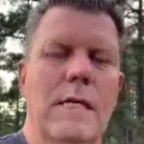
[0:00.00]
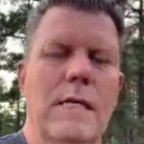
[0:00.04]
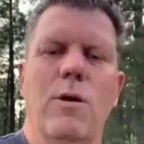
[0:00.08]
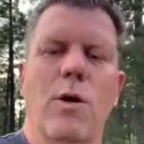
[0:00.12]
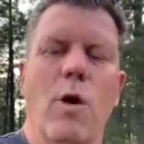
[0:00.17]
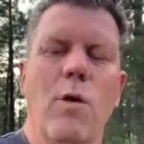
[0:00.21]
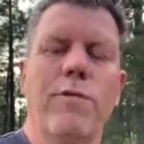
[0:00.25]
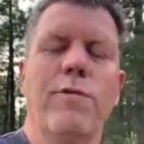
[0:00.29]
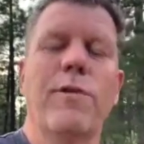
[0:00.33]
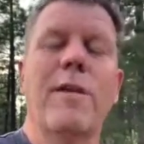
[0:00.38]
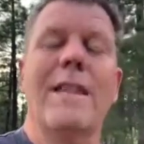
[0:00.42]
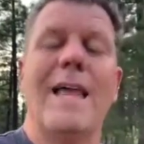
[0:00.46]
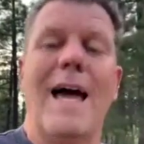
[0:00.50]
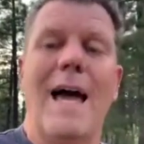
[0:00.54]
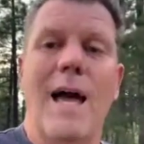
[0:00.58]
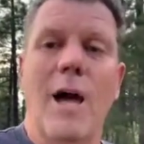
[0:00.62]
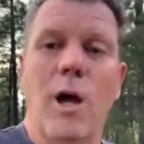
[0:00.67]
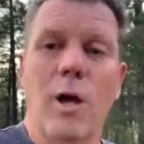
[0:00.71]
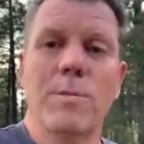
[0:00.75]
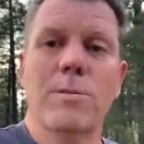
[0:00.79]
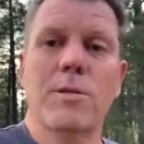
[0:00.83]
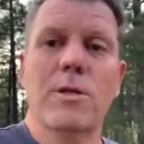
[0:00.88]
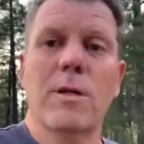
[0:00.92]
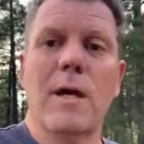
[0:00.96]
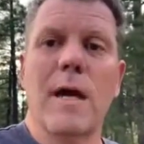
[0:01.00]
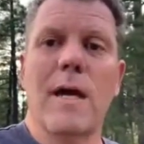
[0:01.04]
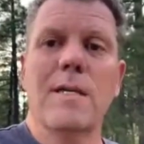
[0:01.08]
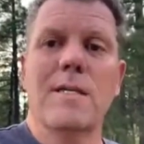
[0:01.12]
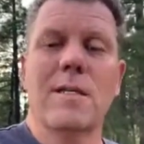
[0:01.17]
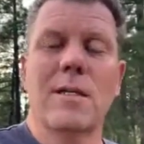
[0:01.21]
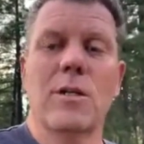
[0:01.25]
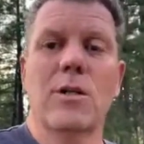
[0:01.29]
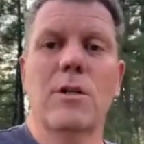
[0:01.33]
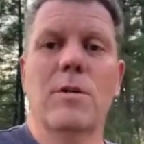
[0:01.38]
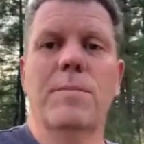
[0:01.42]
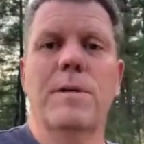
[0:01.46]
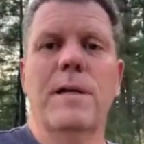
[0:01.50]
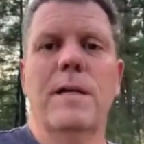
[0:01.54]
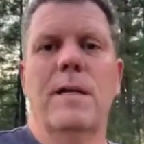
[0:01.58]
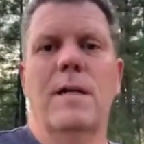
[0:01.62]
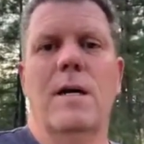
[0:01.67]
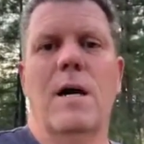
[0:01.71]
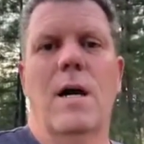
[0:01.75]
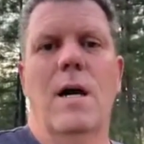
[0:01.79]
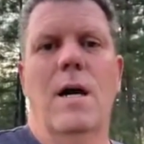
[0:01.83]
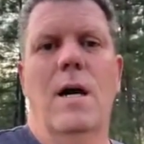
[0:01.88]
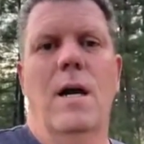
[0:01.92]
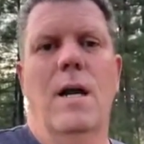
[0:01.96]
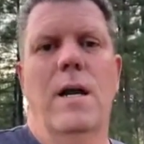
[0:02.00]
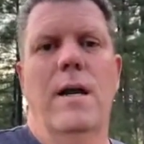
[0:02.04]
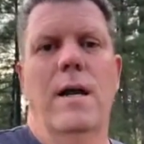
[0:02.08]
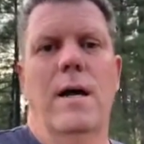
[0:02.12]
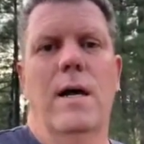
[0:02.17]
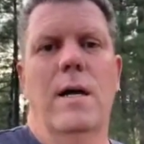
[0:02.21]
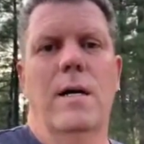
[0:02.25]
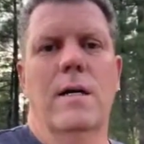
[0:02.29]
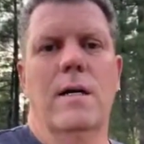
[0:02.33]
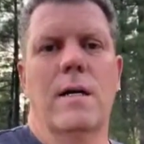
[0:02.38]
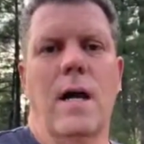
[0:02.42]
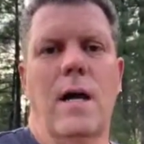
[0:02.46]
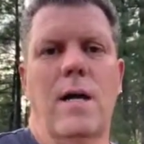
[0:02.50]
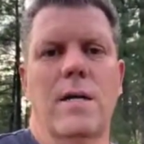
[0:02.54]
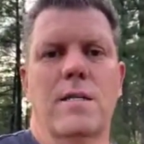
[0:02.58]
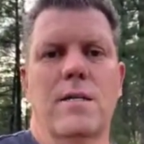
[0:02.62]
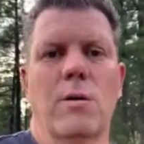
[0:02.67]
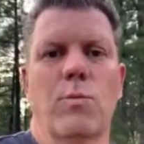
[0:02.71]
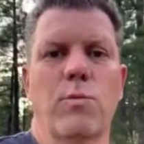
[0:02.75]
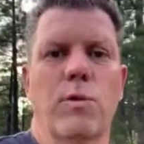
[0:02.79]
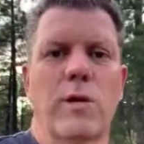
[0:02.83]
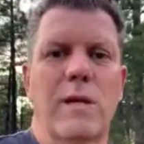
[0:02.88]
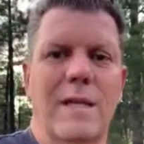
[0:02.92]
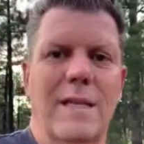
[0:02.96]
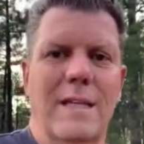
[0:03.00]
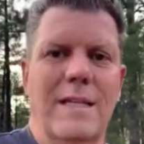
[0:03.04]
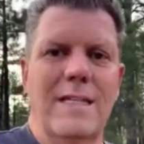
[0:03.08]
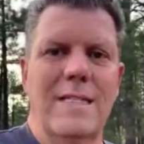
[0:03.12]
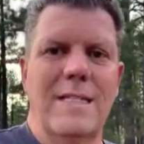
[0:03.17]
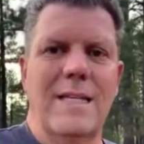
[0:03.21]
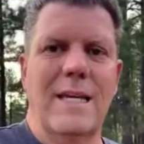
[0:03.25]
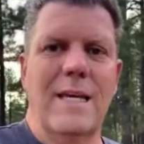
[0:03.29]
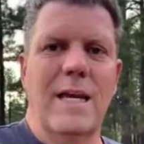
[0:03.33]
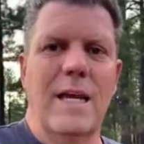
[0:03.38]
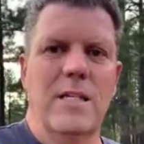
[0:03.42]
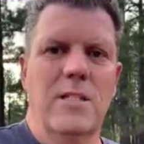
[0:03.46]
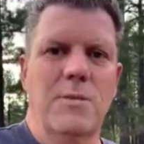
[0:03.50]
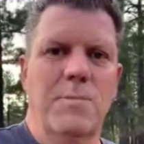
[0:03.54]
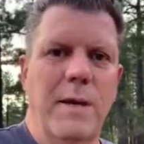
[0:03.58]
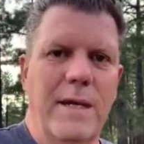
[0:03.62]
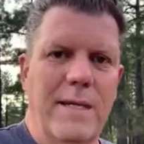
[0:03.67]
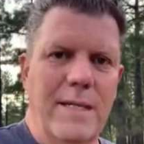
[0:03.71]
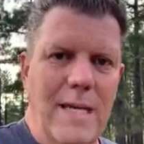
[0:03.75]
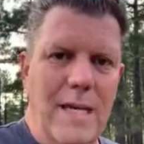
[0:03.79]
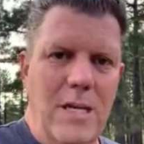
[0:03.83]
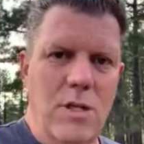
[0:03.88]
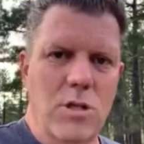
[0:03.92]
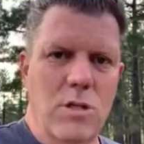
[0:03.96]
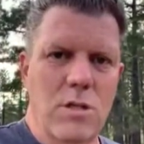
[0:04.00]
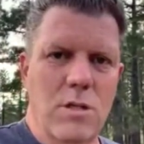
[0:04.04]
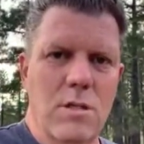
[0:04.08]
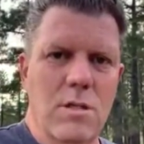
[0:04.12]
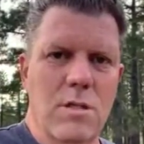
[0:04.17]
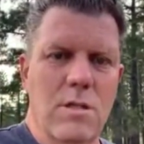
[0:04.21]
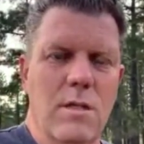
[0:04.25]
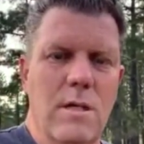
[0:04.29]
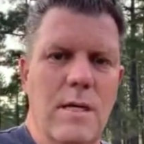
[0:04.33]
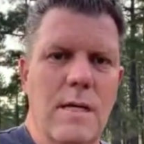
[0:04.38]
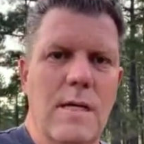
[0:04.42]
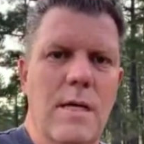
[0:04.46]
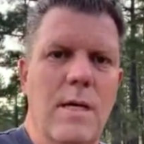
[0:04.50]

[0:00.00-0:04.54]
hopefully that helps you guys a little bit on kind of some realistic expectations,